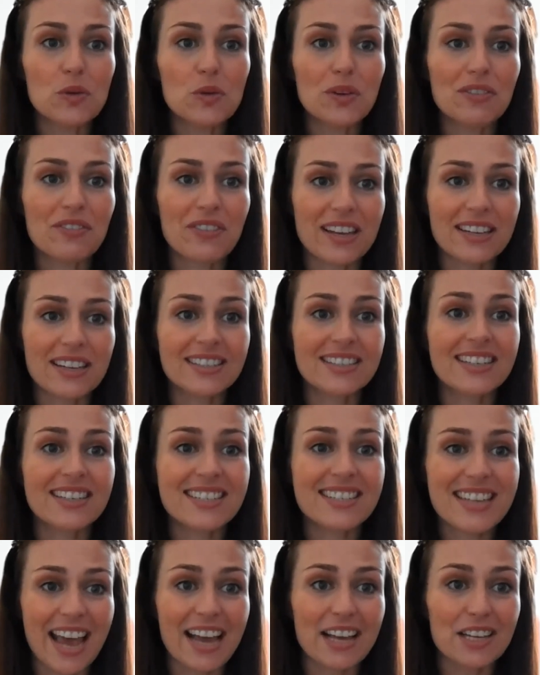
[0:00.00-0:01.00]
to invest
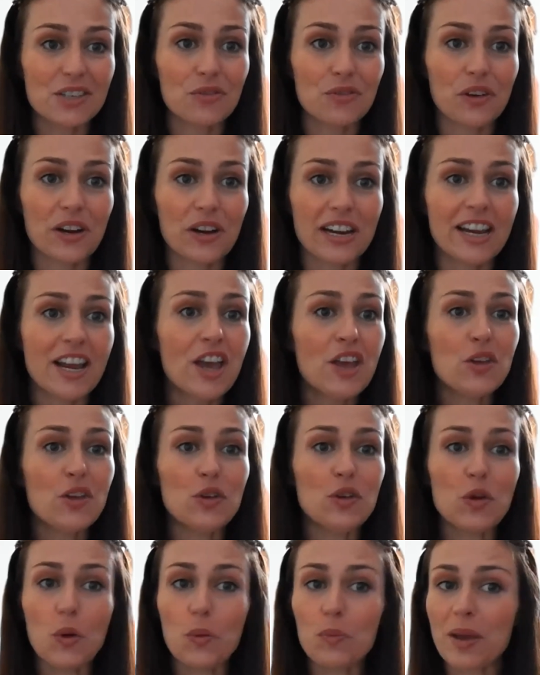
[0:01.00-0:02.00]
tax-free. You
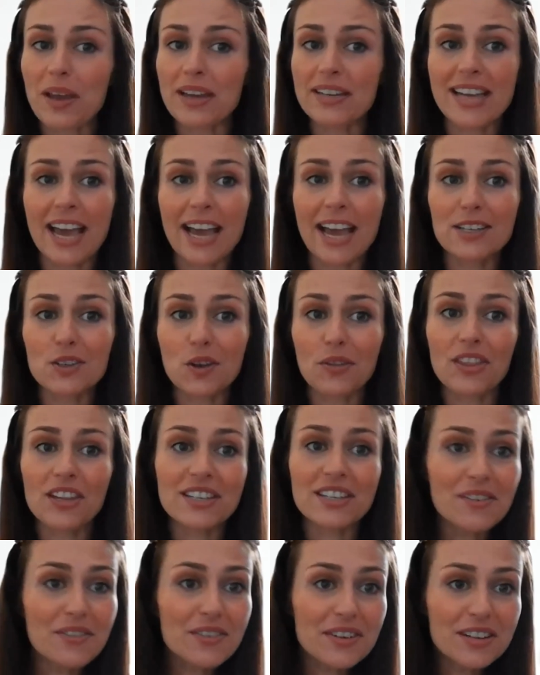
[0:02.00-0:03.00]
don't pay tax on the
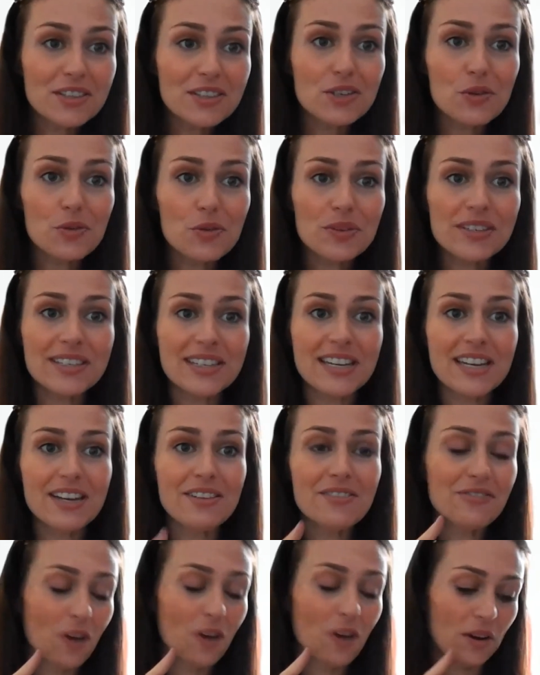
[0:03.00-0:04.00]
dividends you
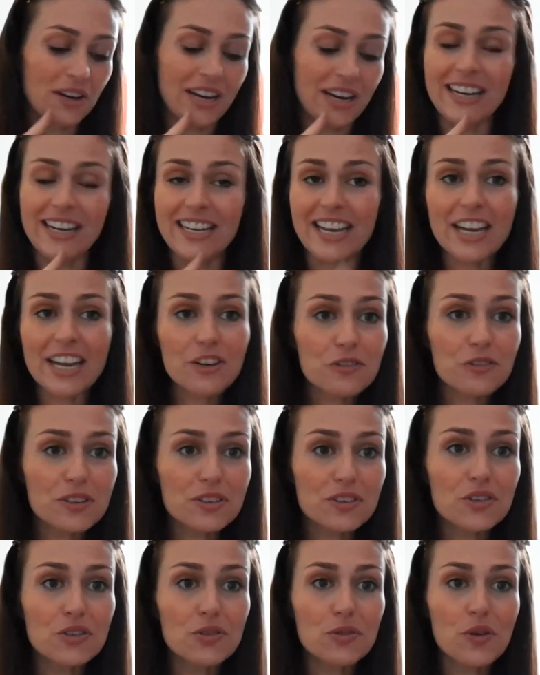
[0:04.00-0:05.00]
receive, on any
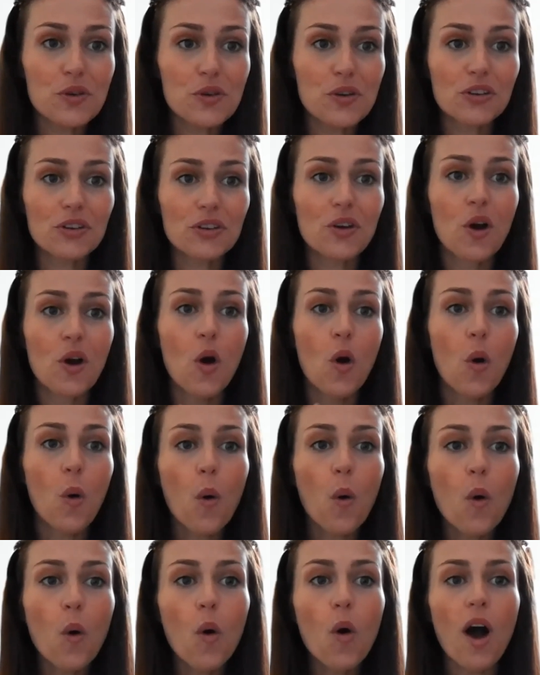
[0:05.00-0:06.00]
interest you earn,
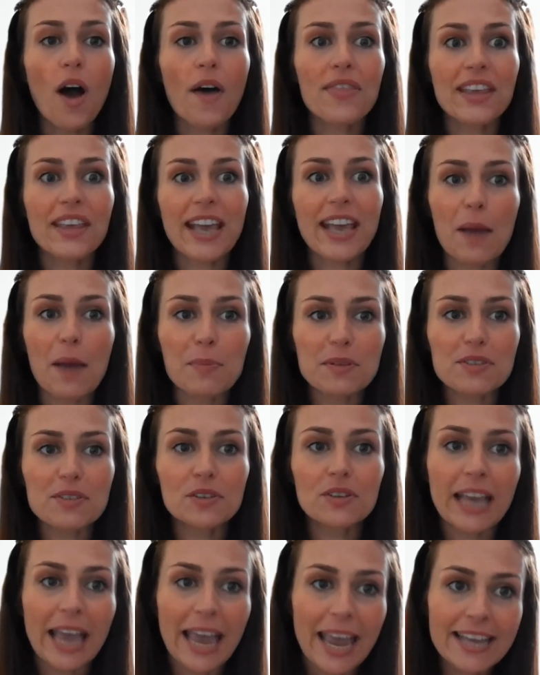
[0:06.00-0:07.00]
or on the capital
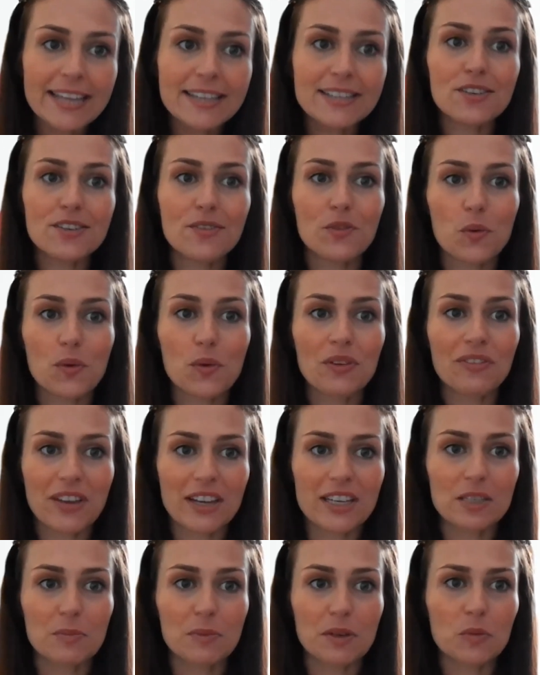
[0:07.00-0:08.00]
gains of your
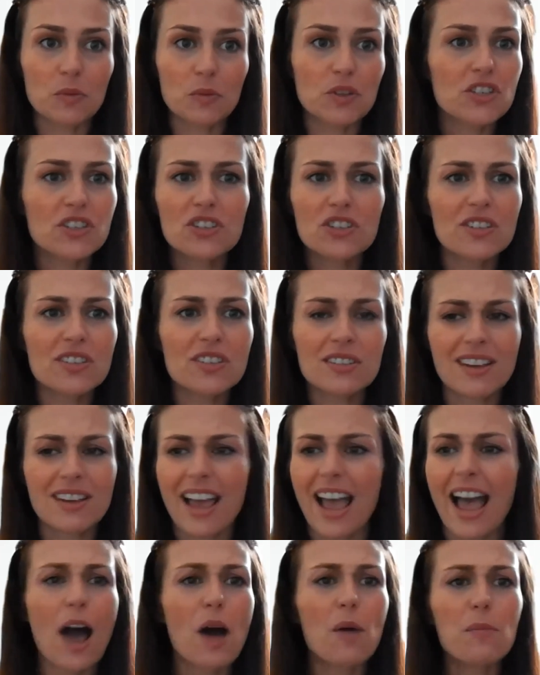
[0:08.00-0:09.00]
investment, which is just
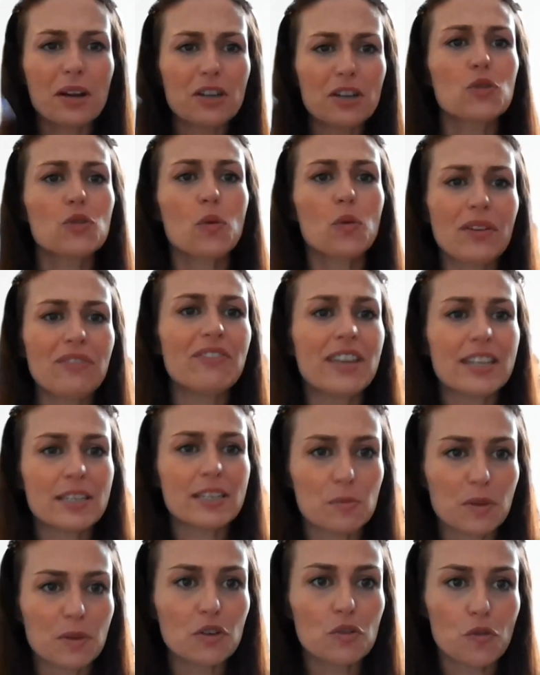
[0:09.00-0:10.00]
how much your
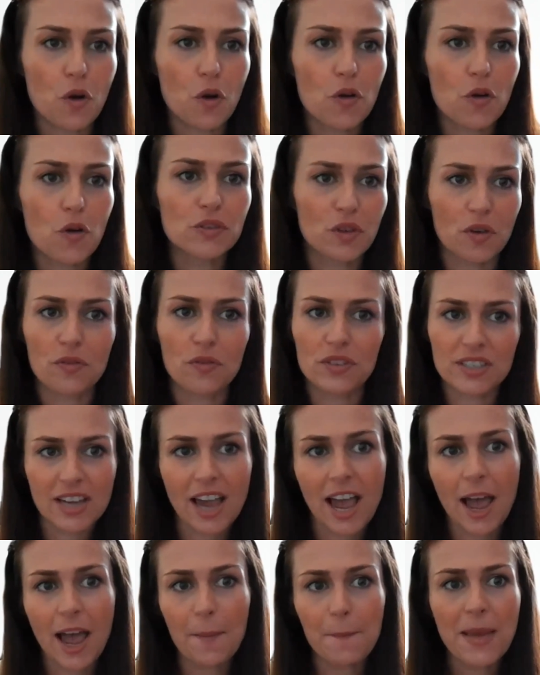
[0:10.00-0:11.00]
investment grows over
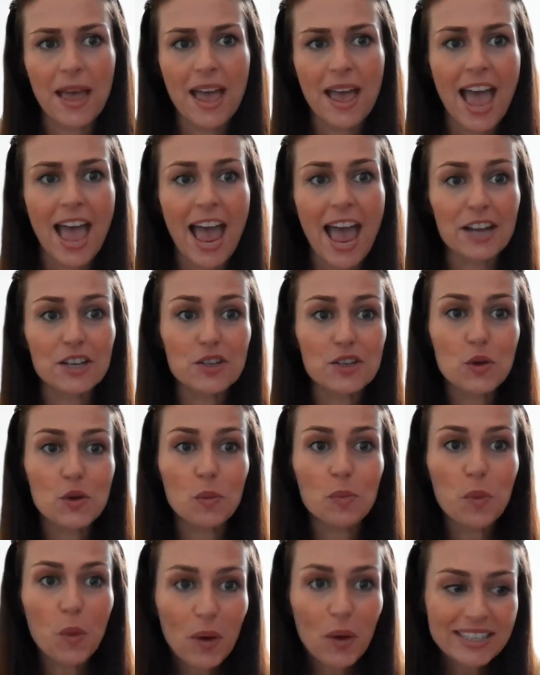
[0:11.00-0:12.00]
time. And to your
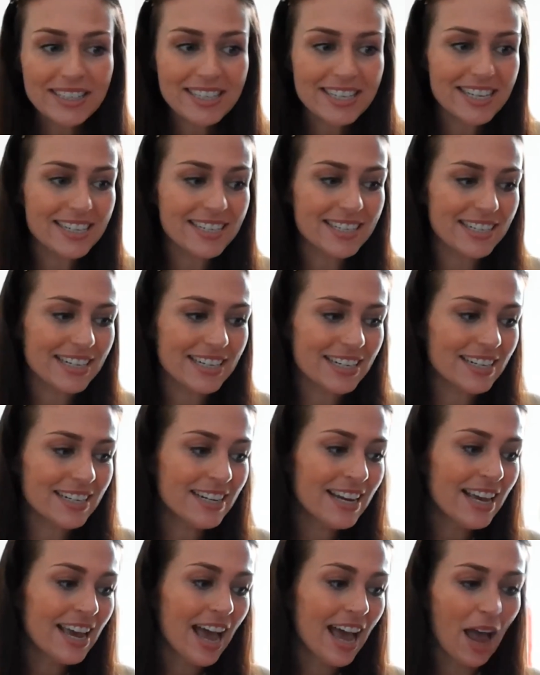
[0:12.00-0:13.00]
point, Teaser,
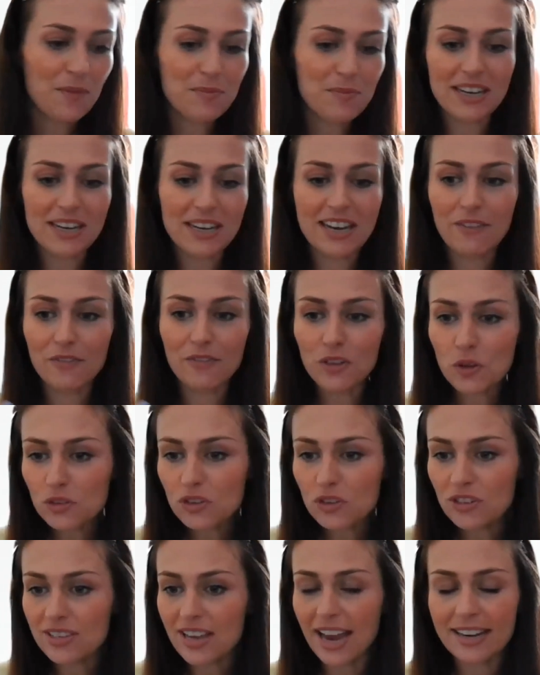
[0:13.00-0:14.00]
I mean, if you
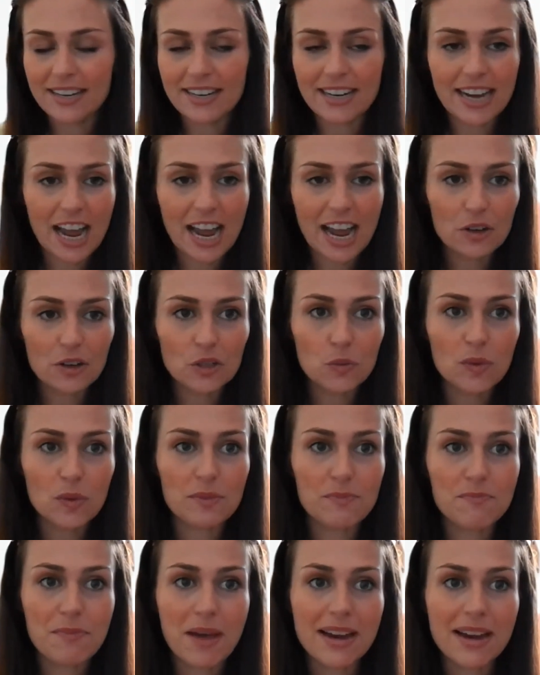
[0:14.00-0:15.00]
just had an account with
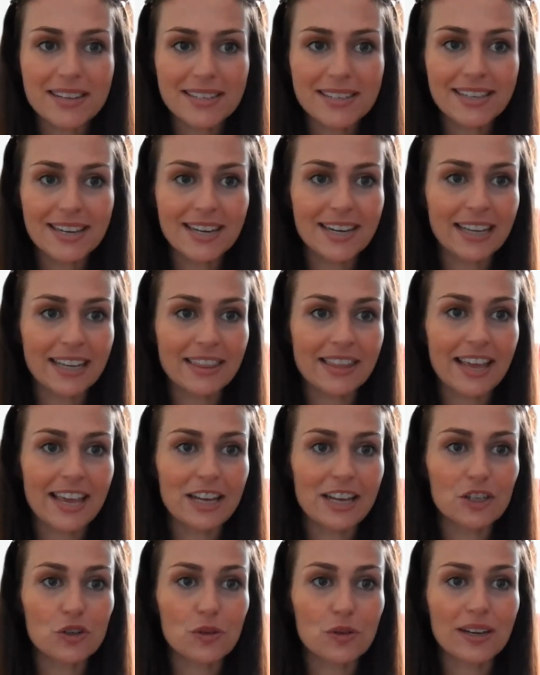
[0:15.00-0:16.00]
money sitting in there
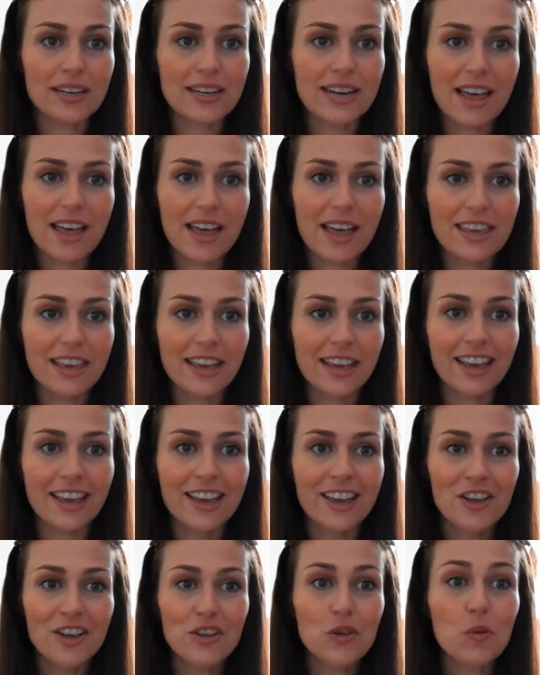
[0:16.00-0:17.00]
doing nothing,
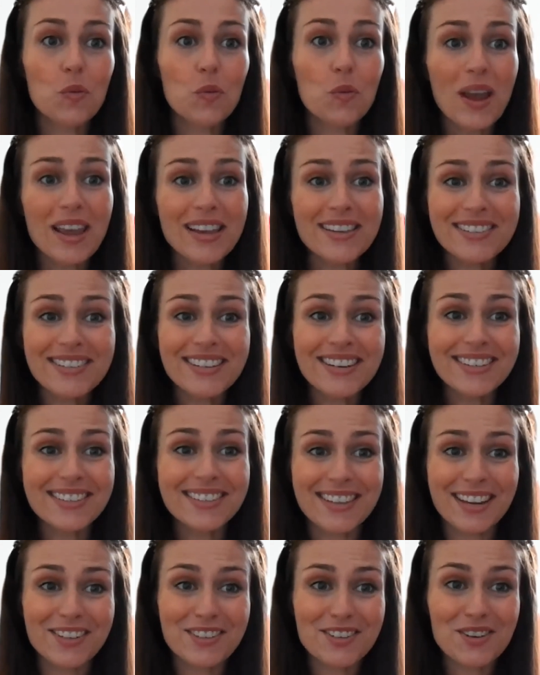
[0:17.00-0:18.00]
you're wasting
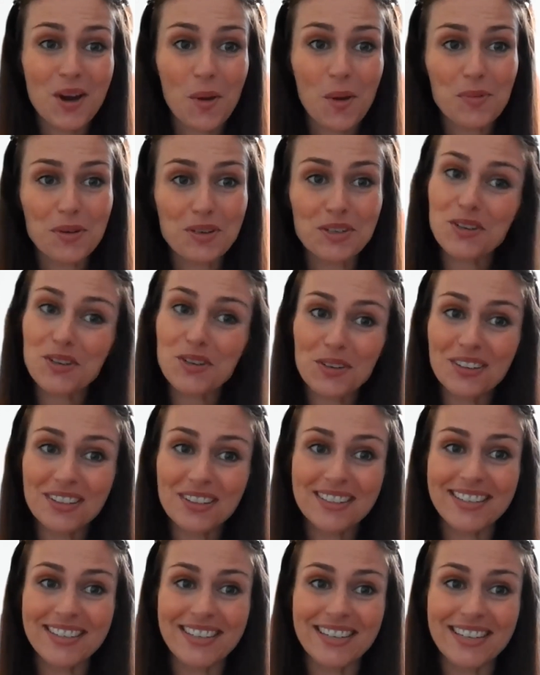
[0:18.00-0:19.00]
such an
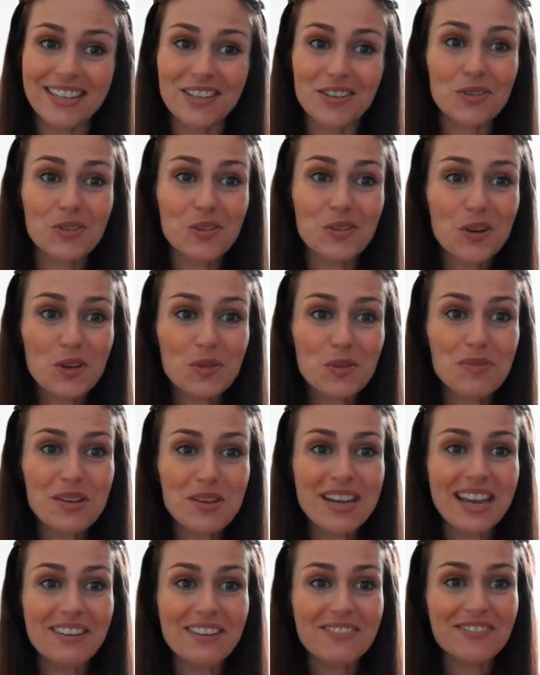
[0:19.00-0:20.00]
opportunity. You could
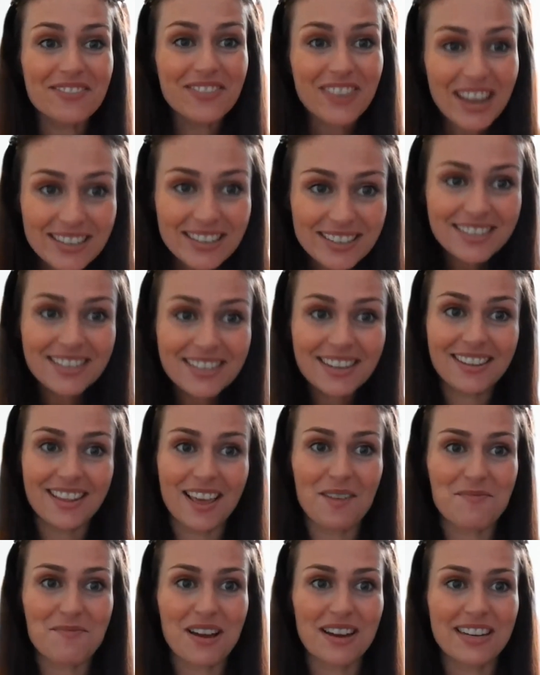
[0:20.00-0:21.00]
be investing
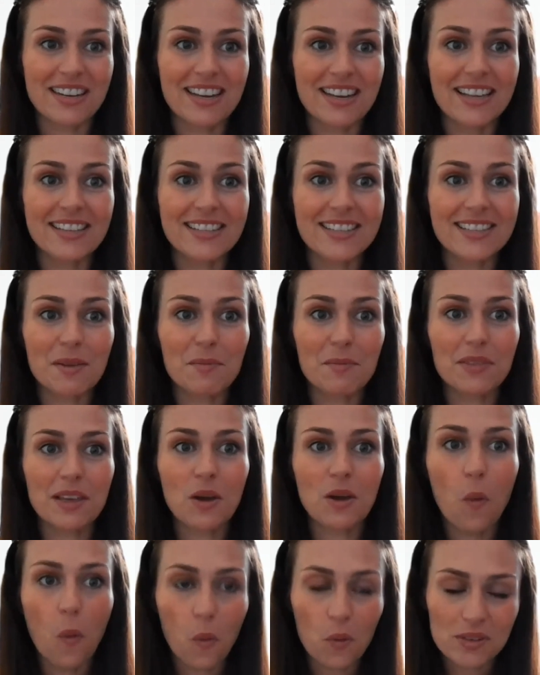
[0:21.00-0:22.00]
that money in something
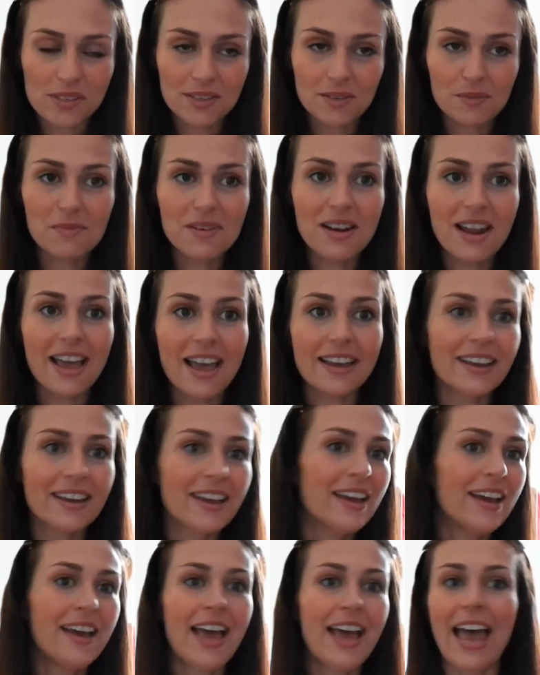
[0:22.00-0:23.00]
awesome, like
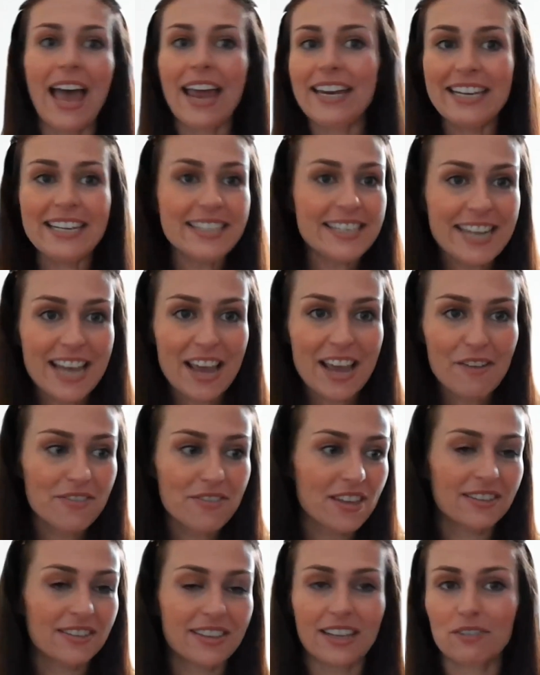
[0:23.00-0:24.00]
an ETF
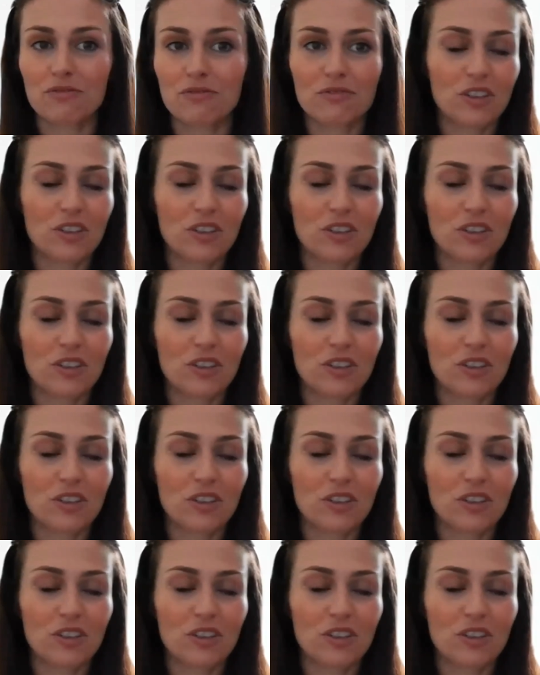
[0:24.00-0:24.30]
that